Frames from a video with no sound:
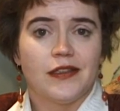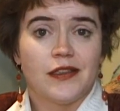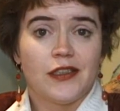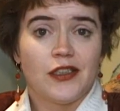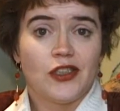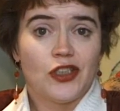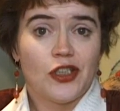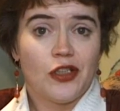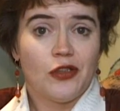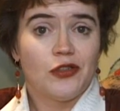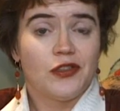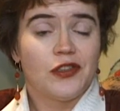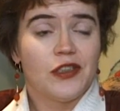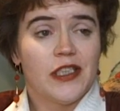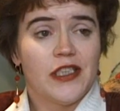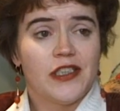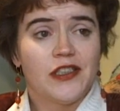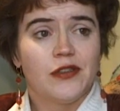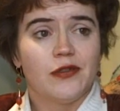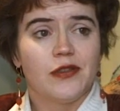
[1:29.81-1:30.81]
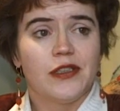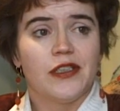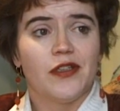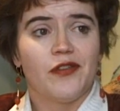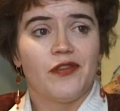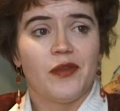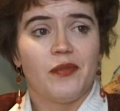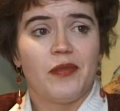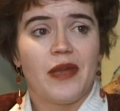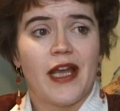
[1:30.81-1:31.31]
it shows the history
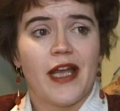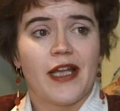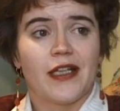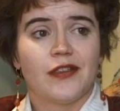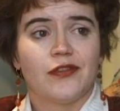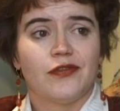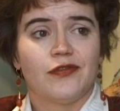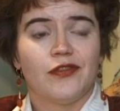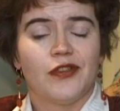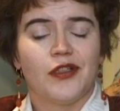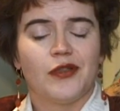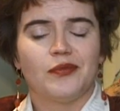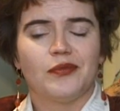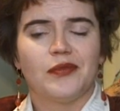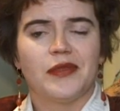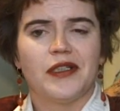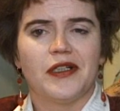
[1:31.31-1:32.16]
of the bag from